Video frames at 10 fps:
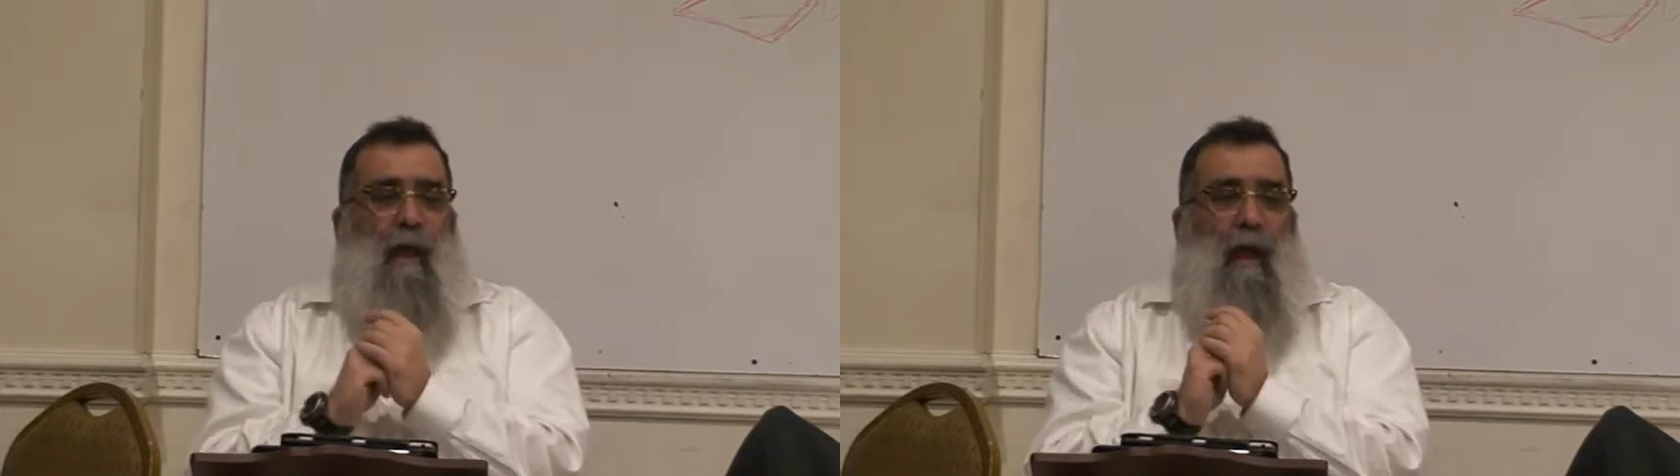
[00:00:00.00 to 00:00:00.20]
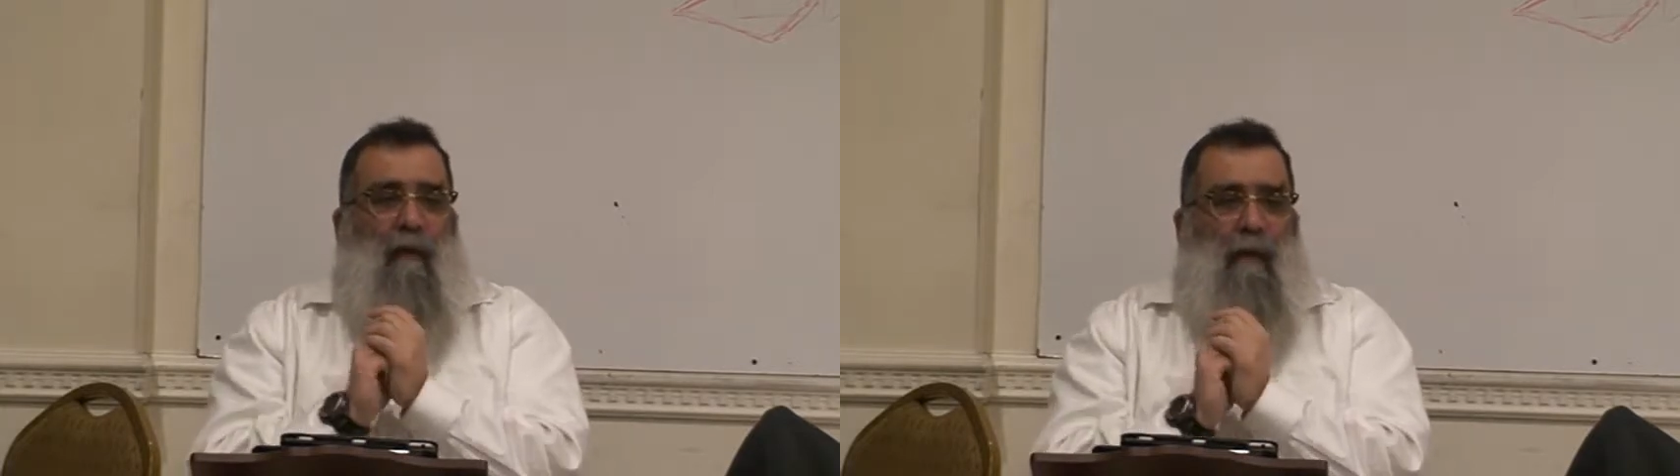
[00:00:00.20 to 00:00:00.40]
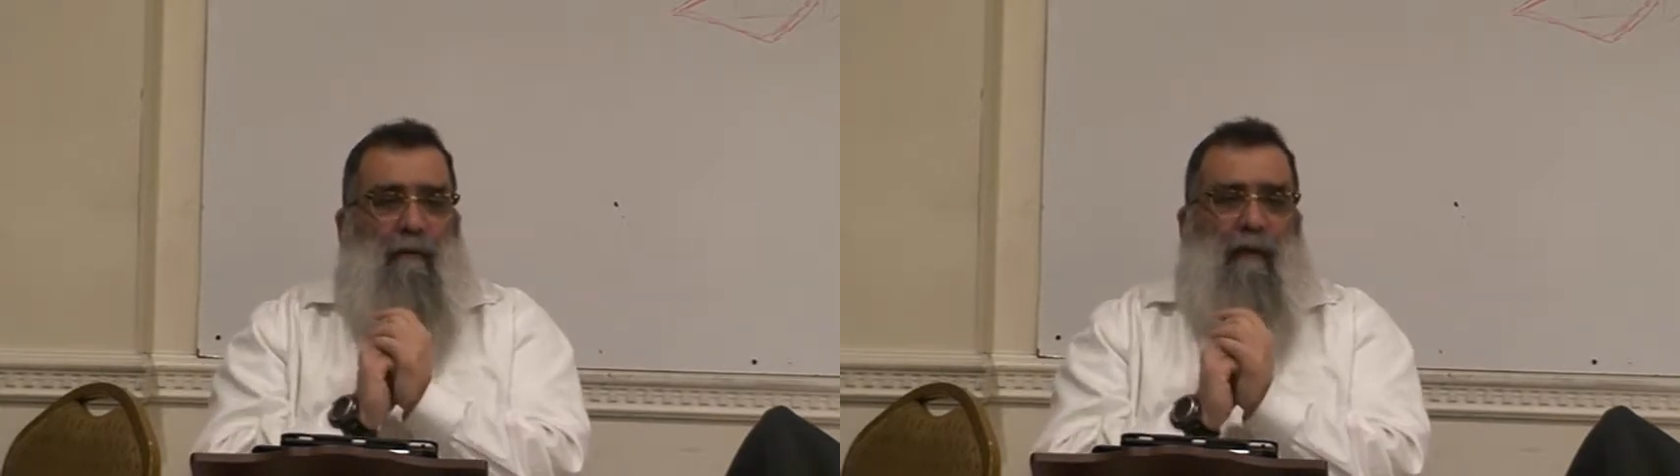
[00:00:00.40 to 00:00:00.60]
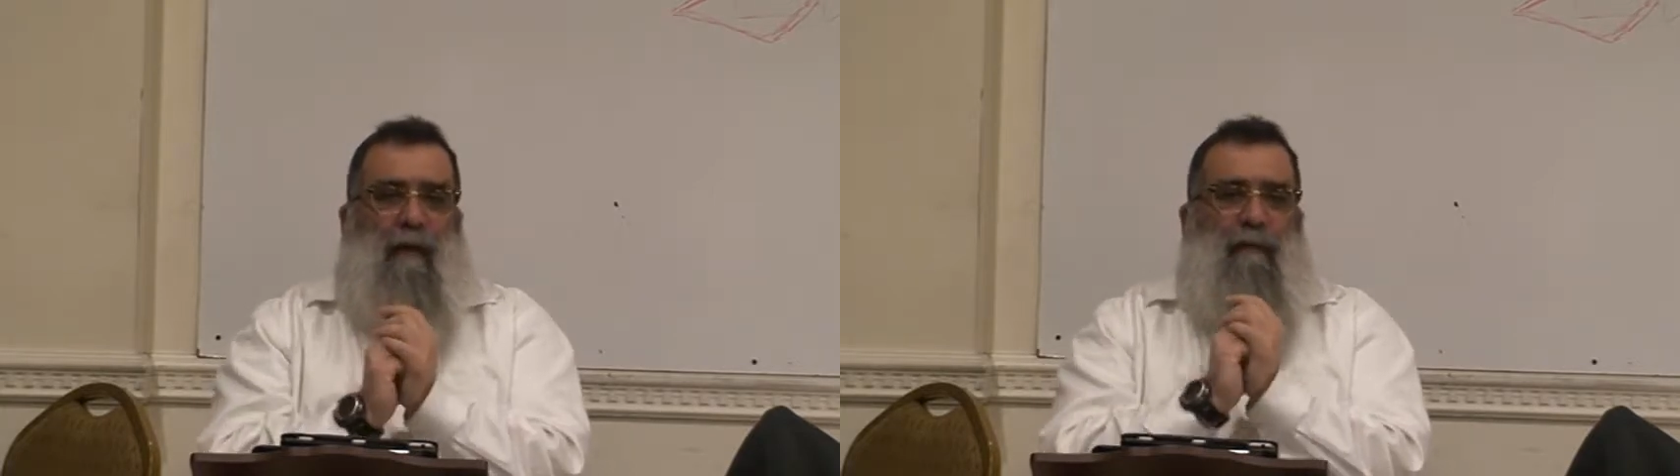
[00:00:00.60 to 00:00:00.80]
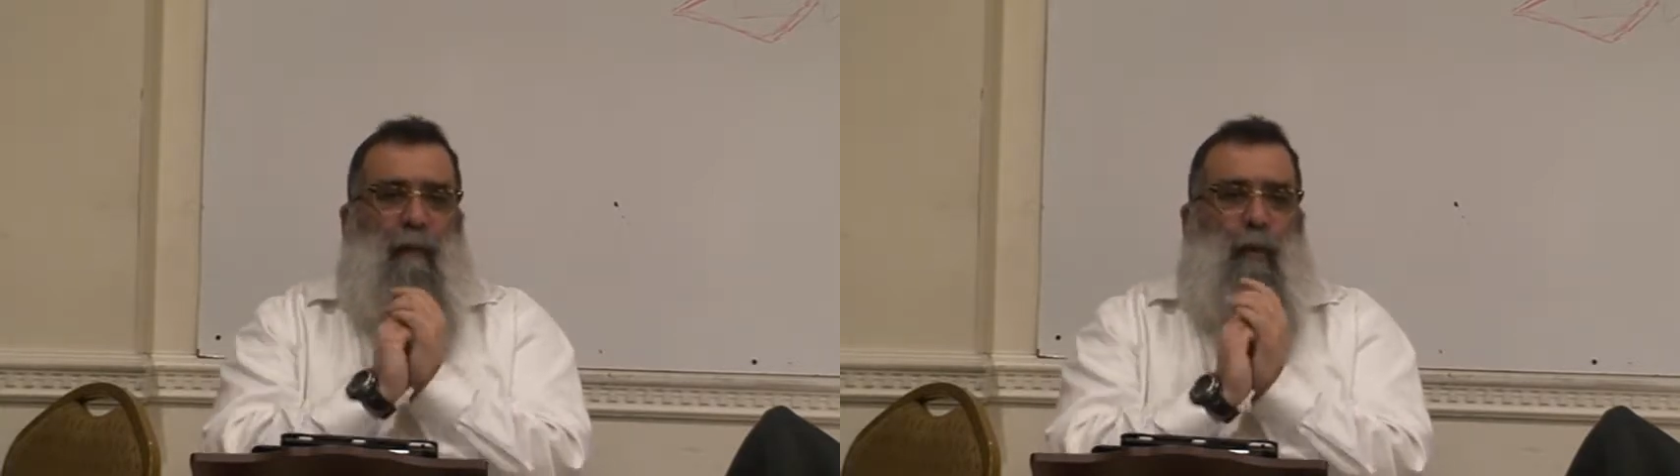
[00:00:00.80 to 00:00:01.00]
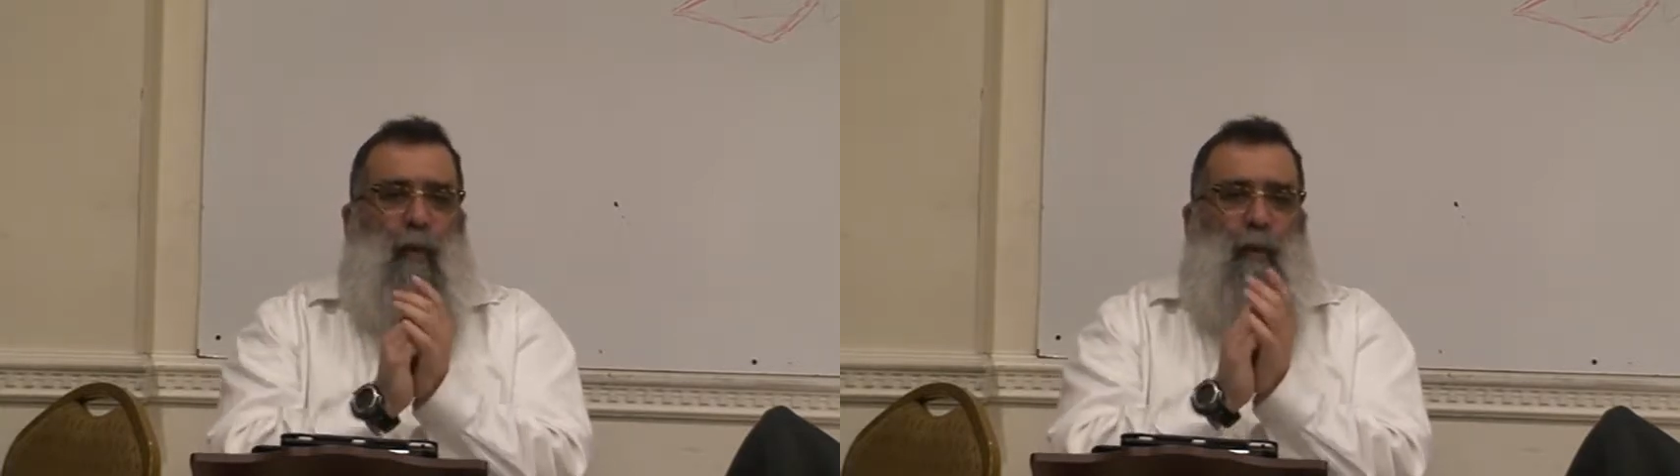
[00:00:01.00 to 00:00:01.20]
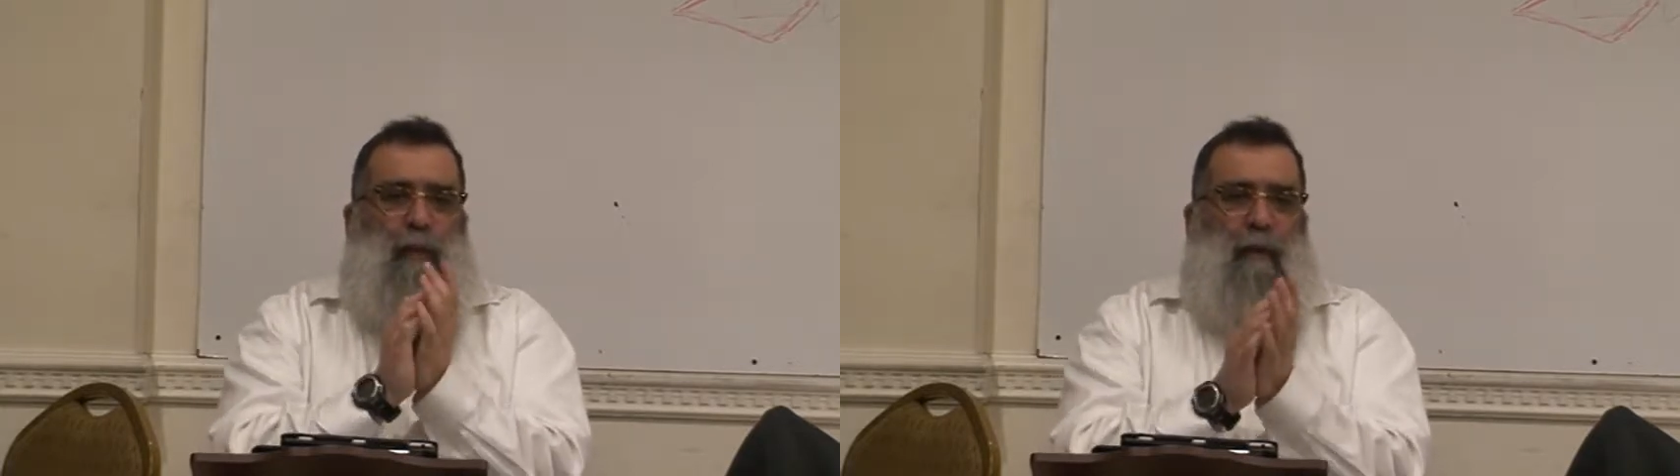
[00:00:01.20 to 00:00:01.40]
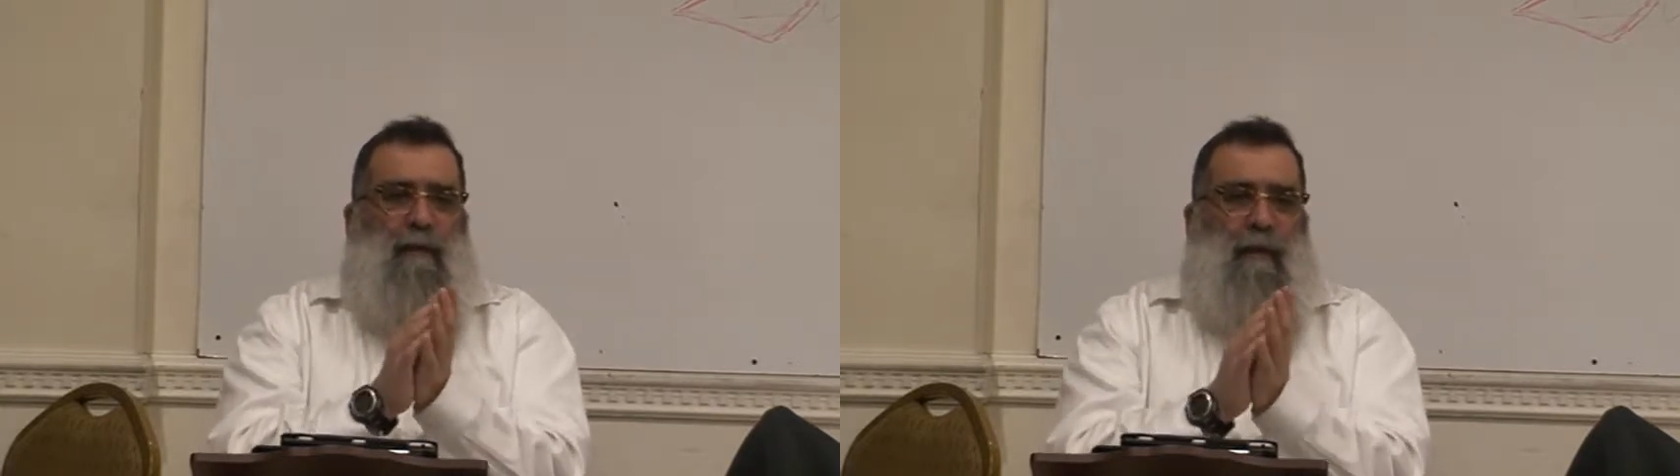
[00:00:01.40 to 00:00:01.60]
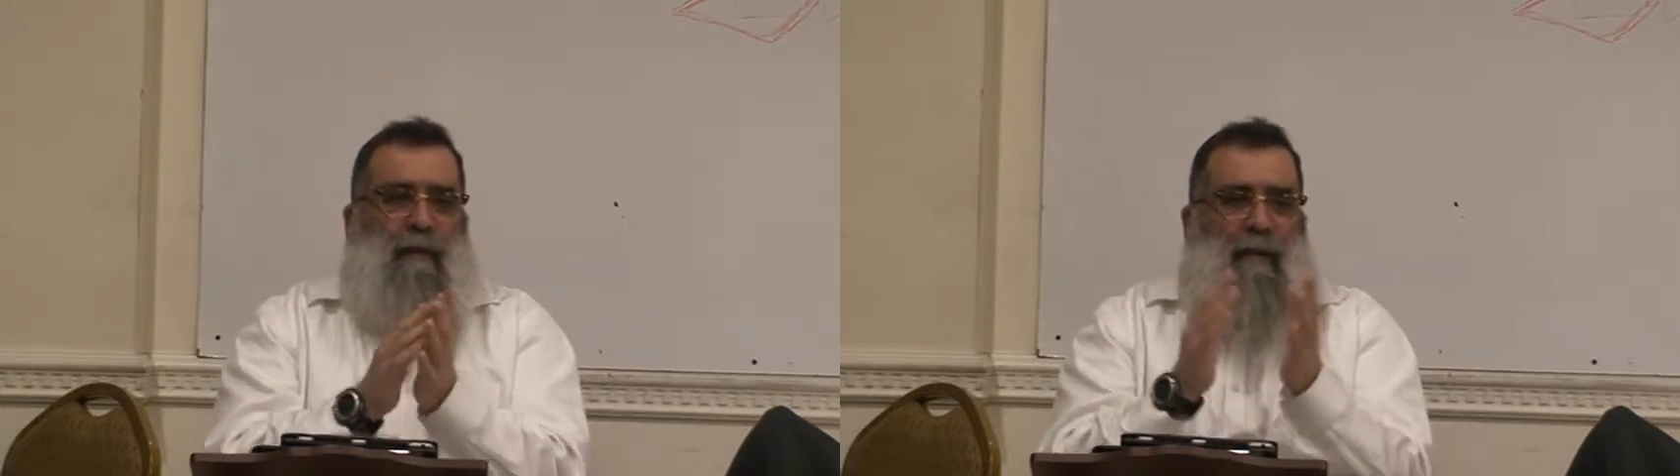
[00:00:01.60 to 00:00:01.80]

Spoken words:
However, if the poor person